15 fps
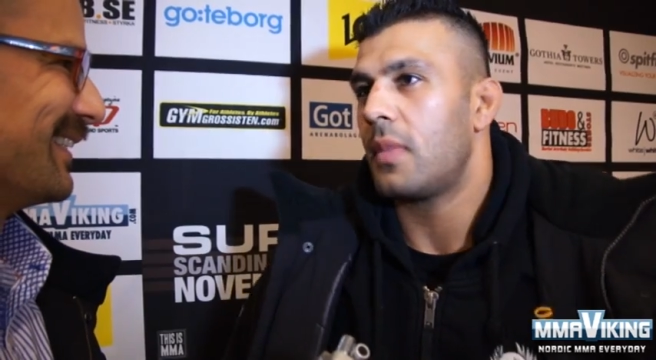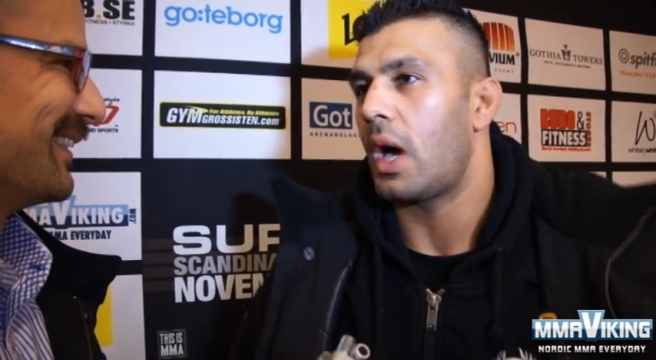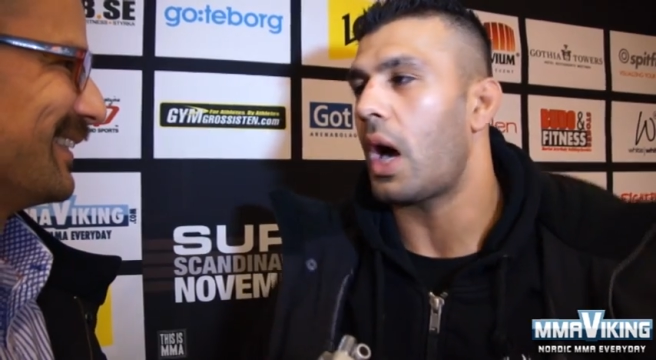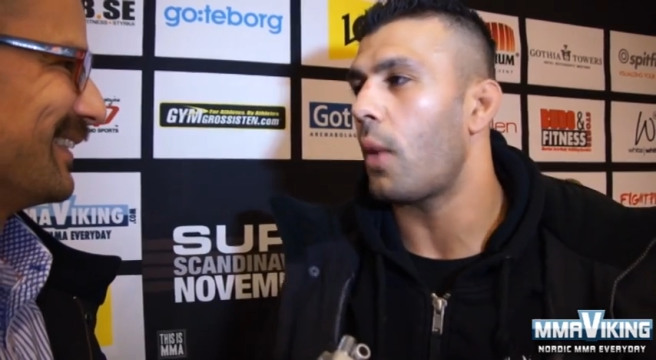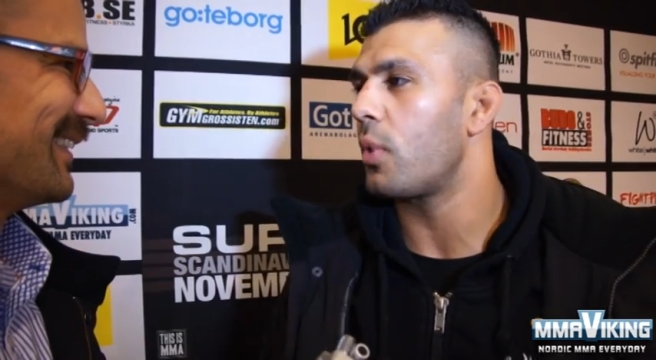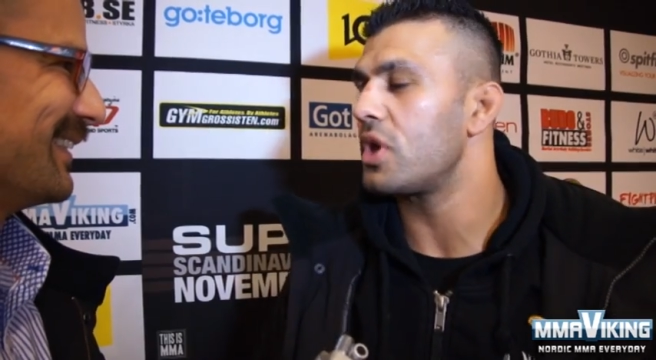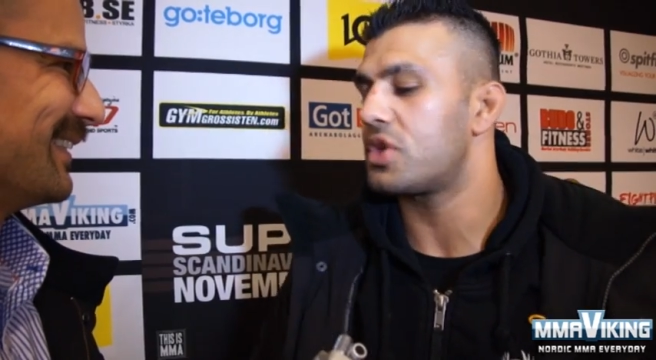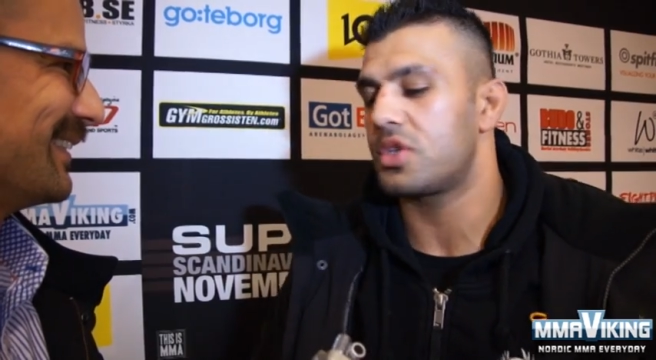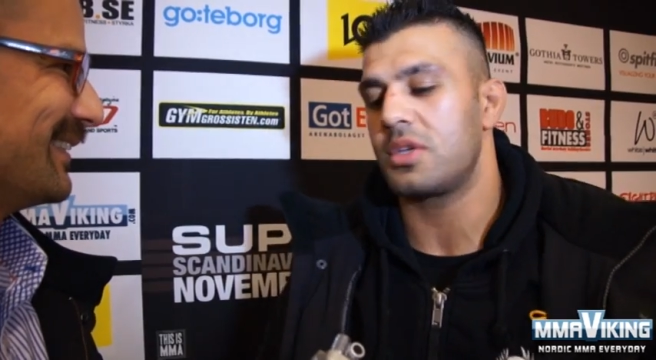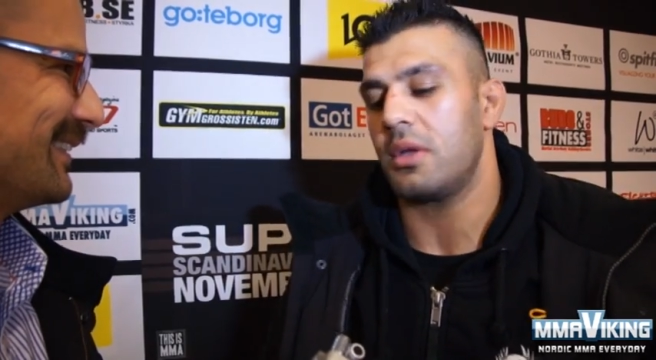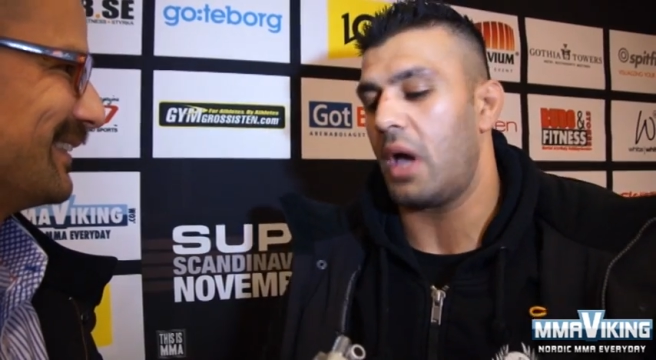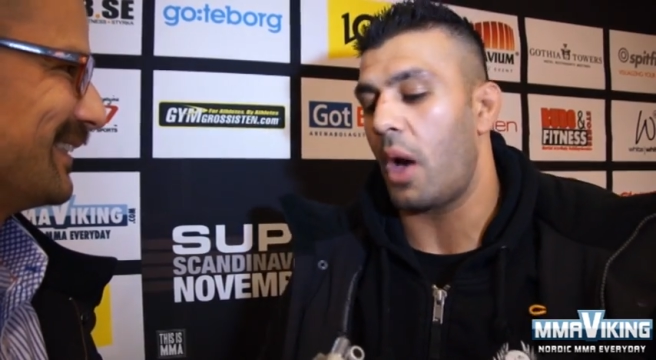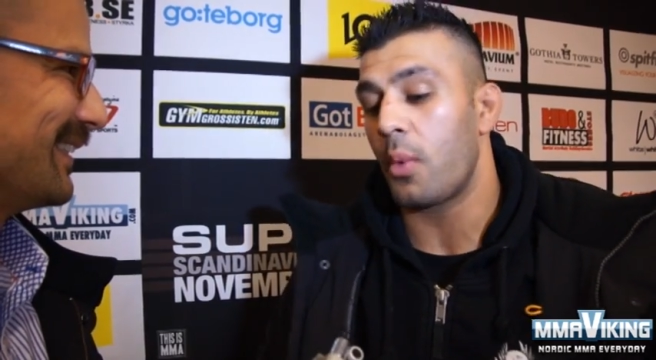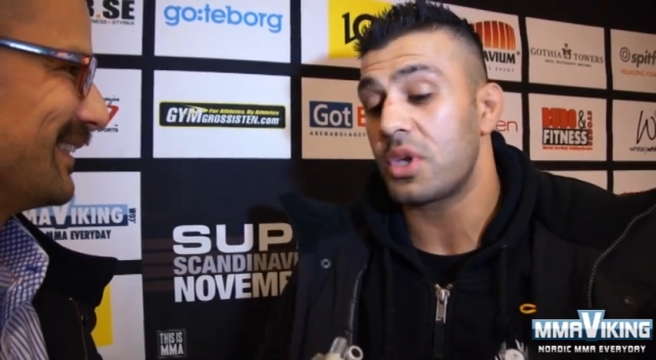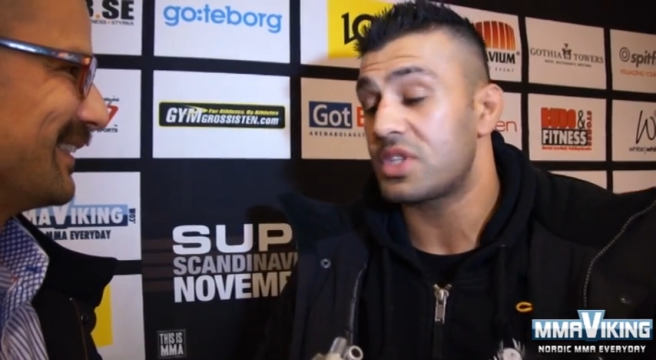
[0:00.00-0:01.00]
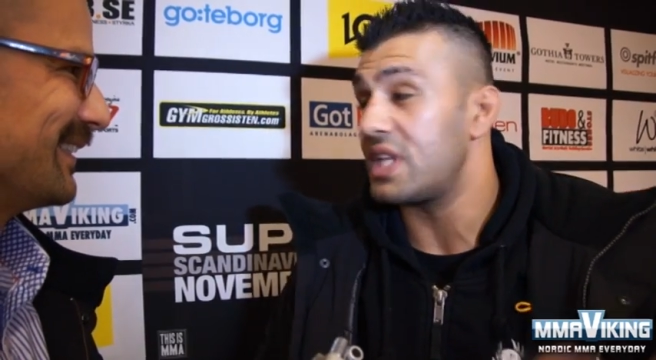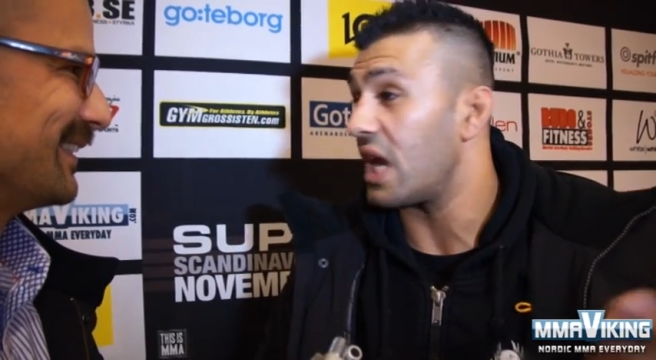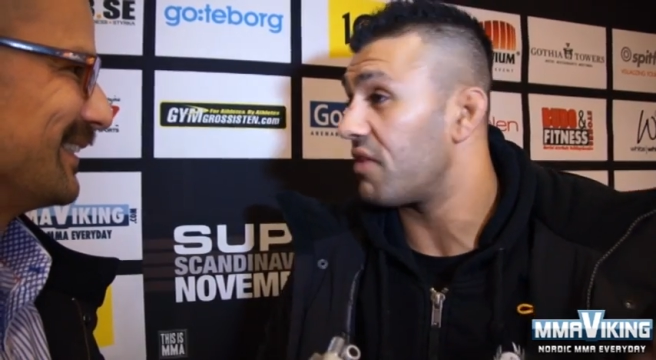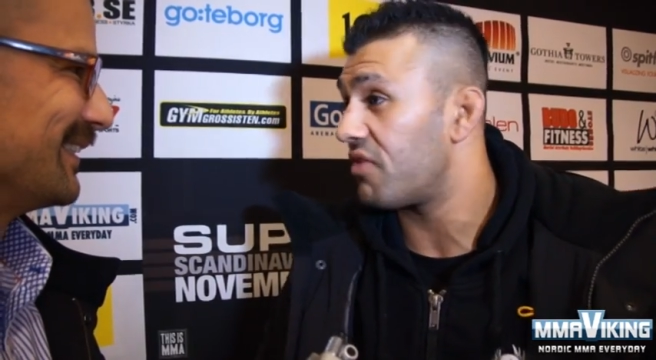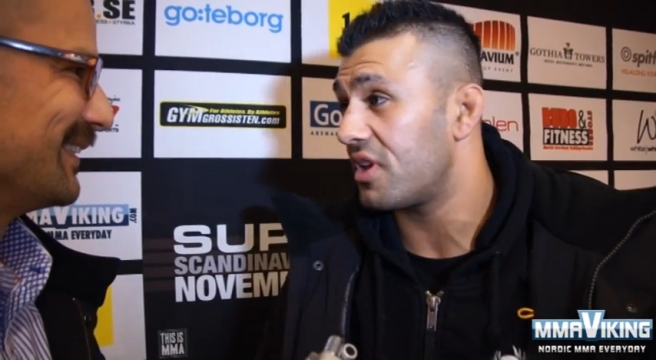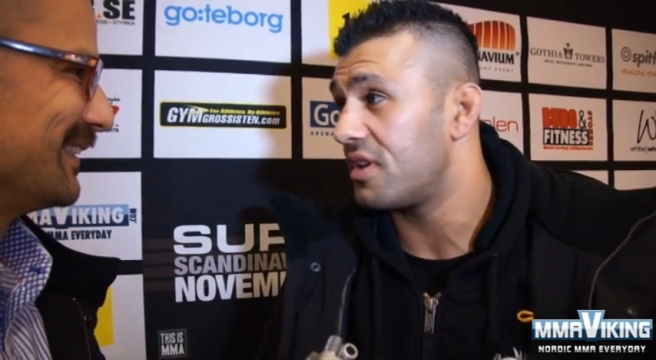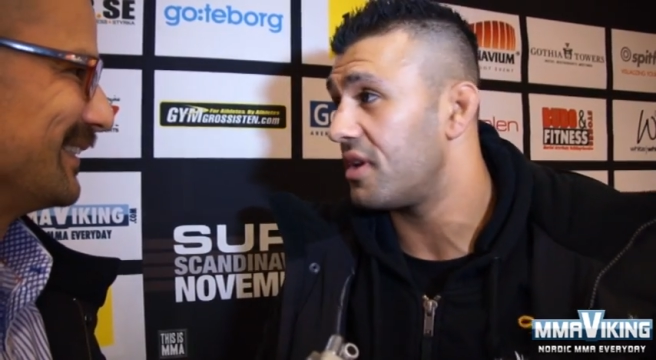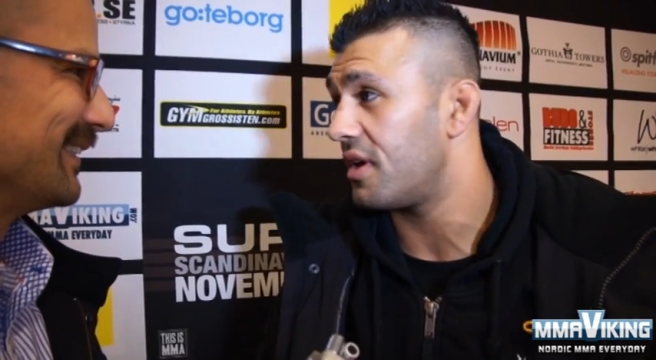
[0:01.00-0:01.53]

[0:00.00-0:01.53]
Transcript: I wish David